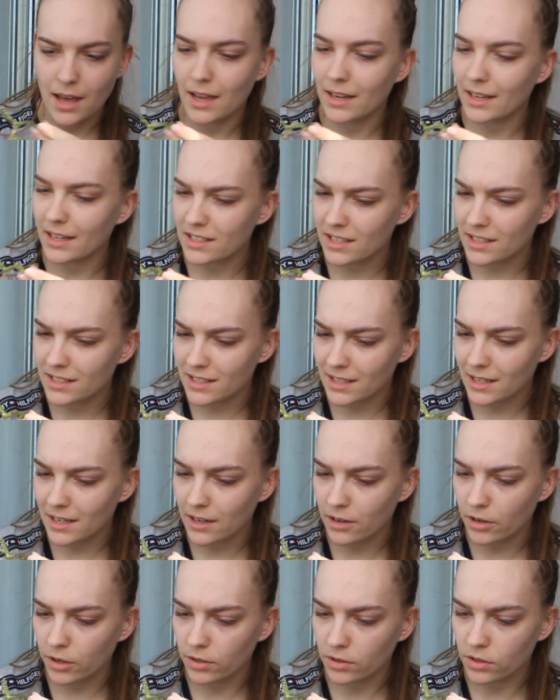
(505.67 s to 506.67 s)
And as I sit
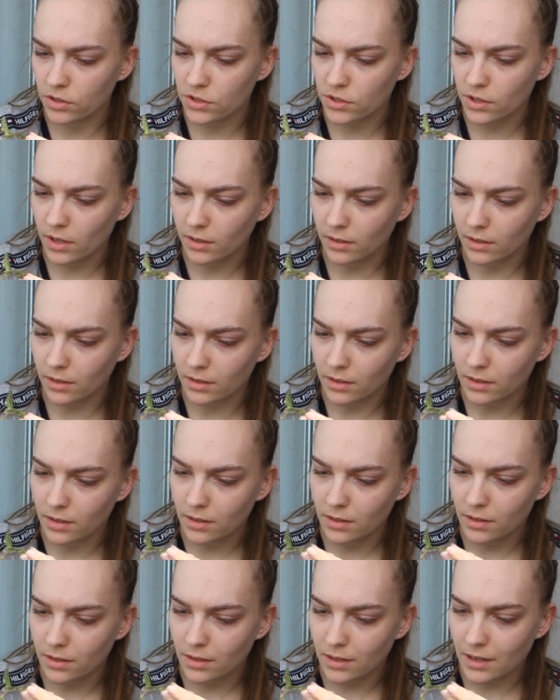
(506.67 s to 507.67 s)
here in the sun,
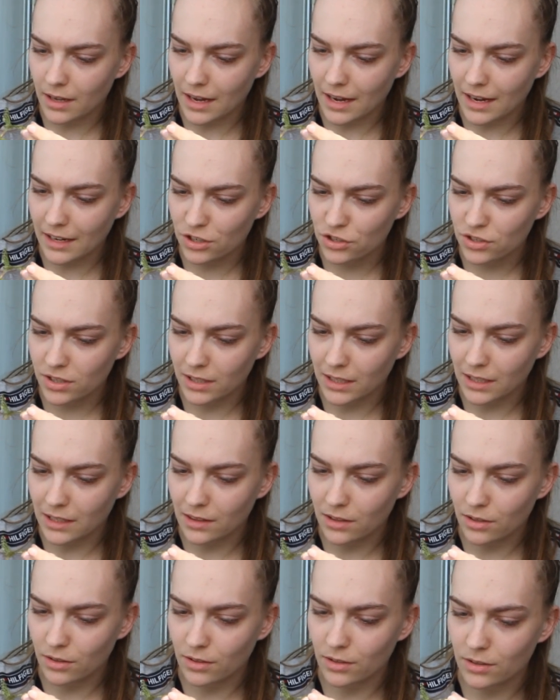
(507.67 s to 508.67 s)
actually
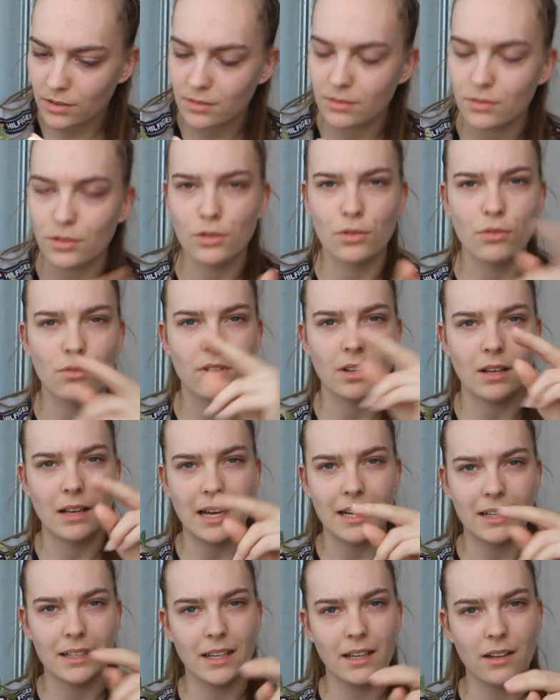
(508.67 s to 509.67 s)
the
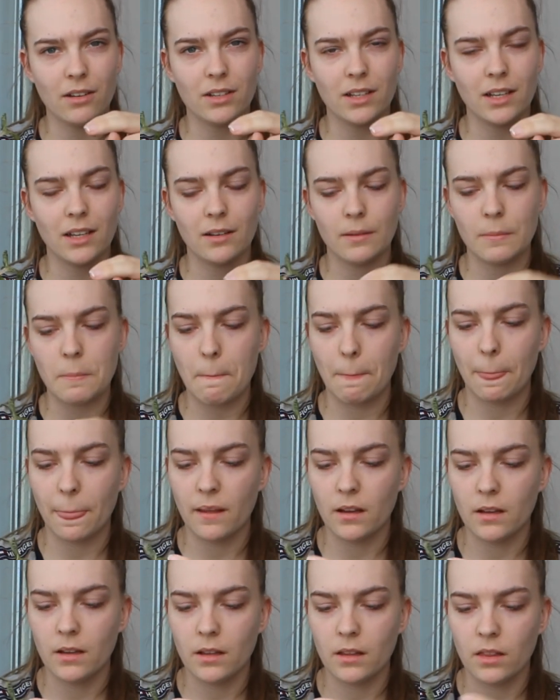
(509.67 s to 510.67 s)
lightning on it,
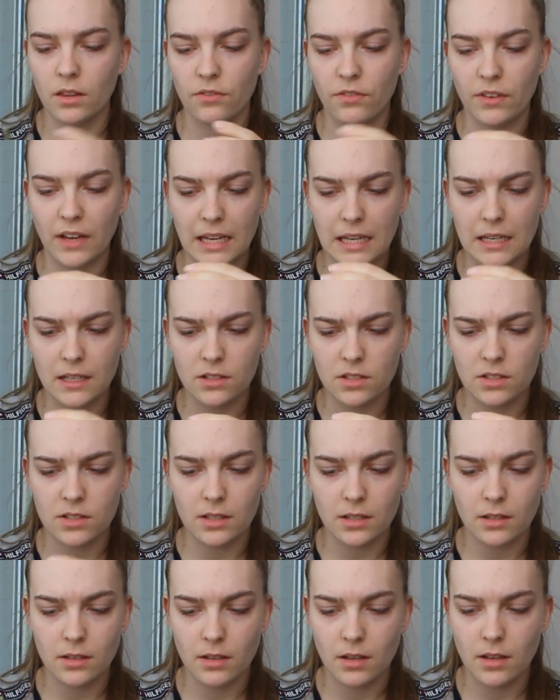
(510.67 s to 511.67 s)
the
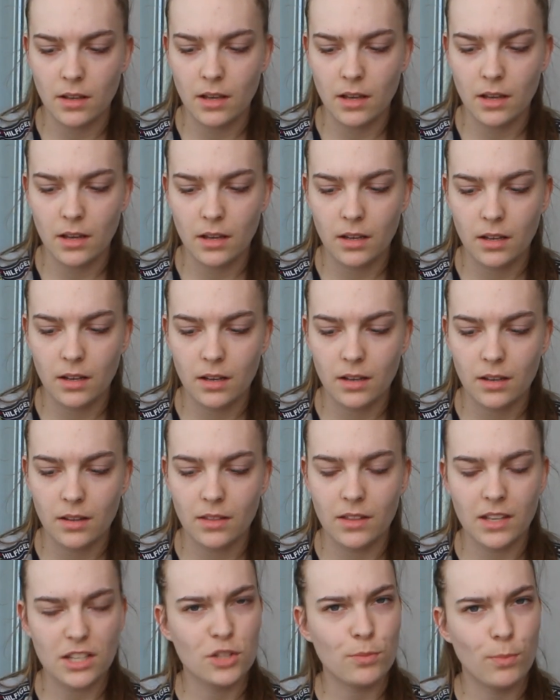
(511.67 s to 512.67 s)
veins,
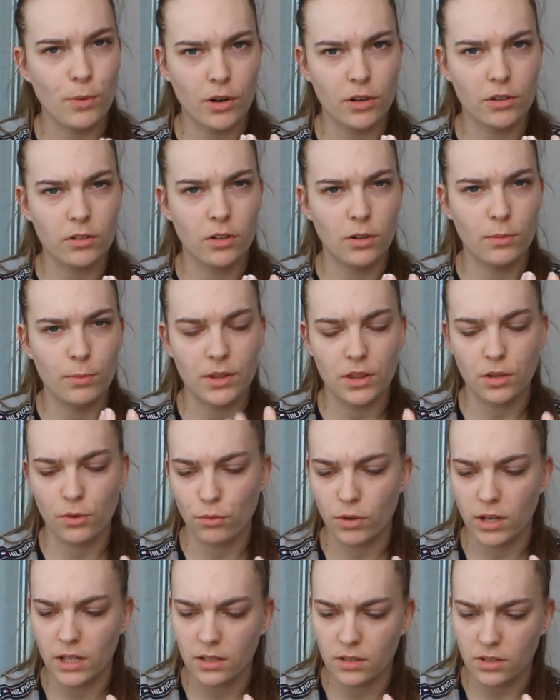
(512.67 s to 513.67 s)
they sparkle, but the
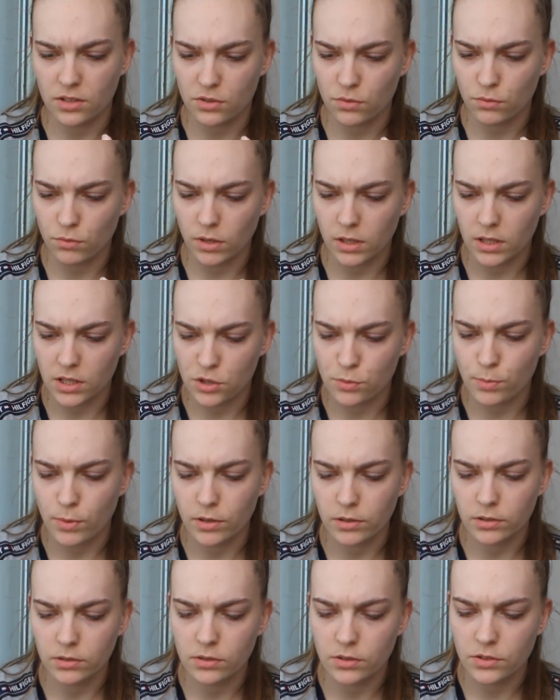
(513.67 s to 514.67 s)
green doesn't really
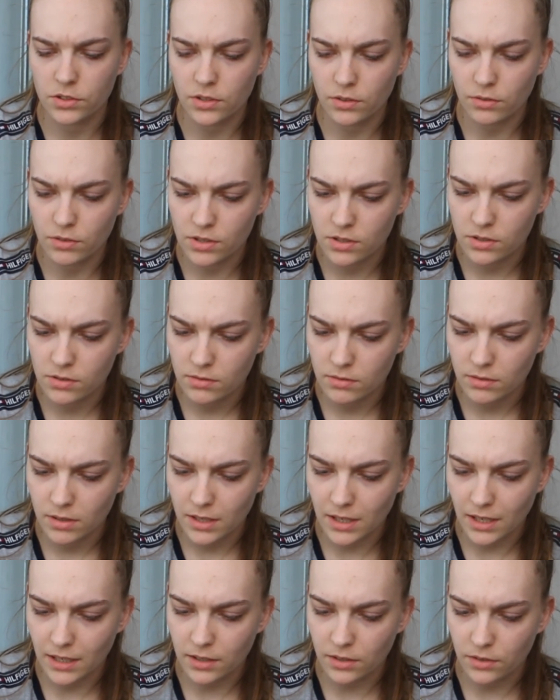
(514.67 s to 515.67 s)
sparkle, so it's
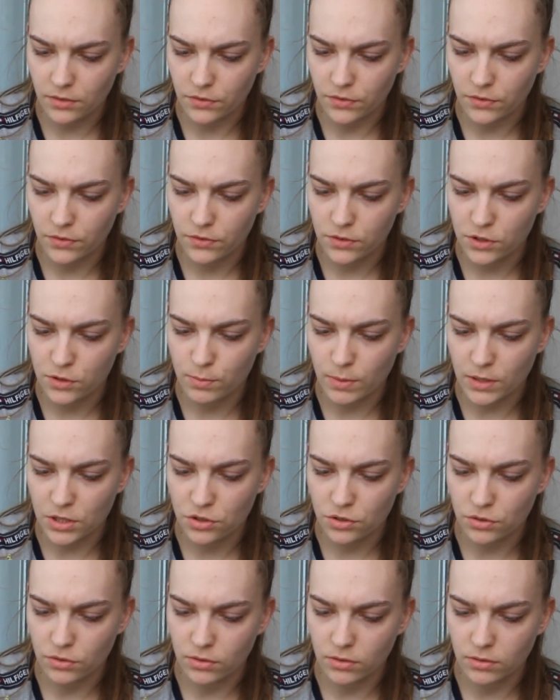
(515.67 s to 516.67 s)
kind of
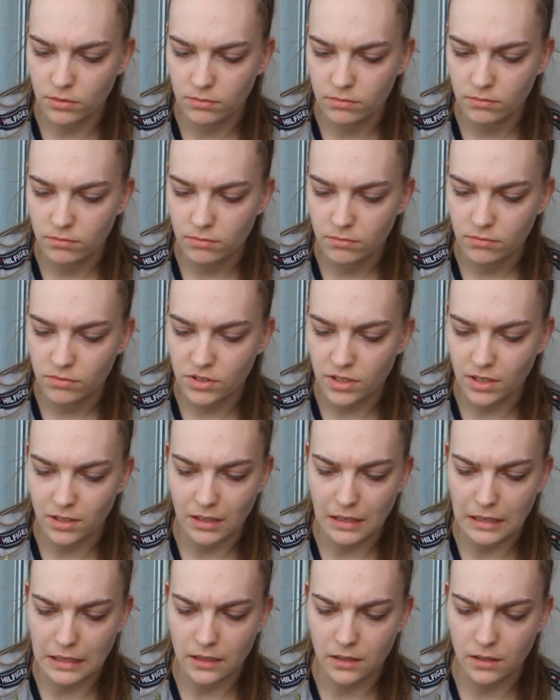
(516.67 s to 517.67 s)
special
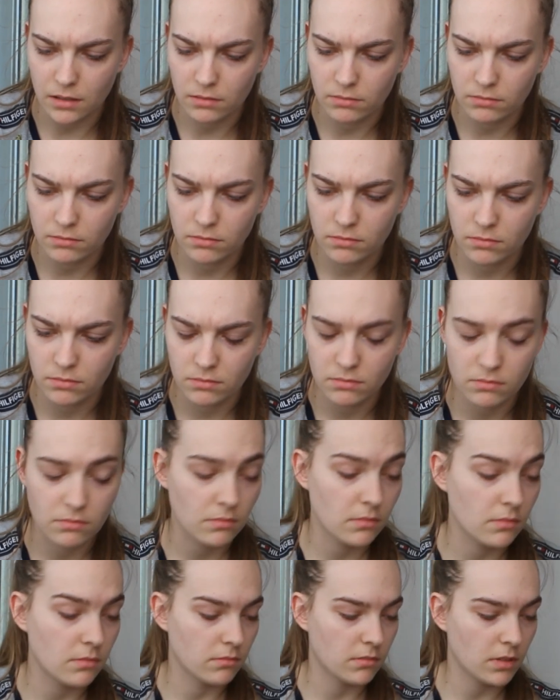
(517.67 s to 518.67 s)
sitting here.
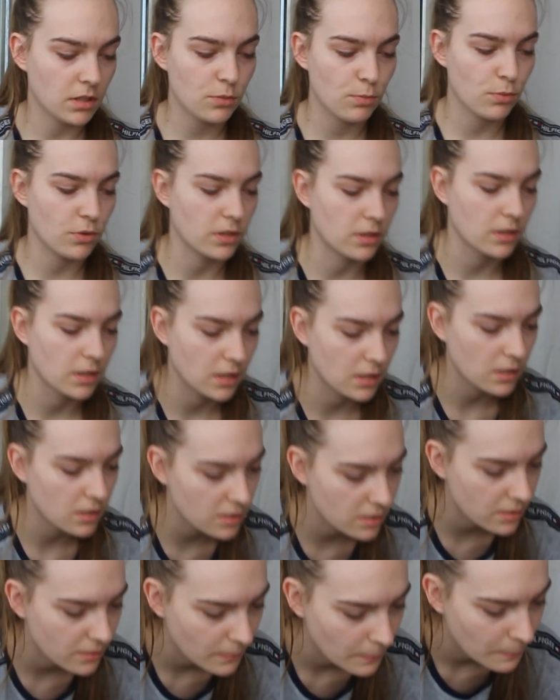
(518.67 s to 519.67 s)
That's pretty
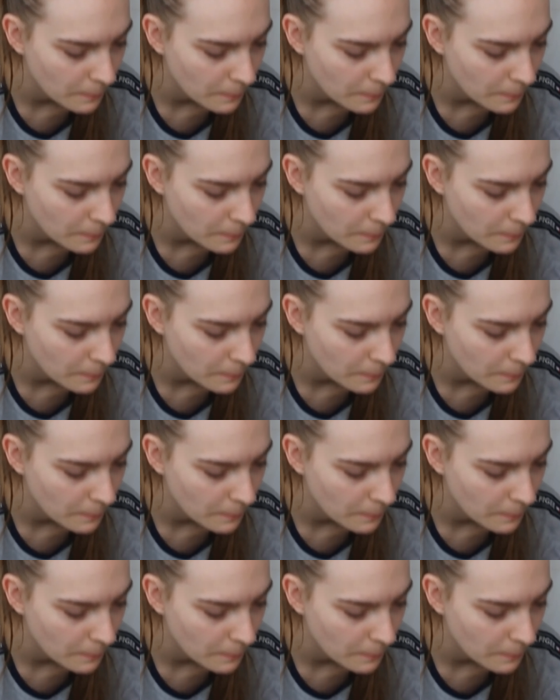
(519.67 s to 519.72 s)
nice.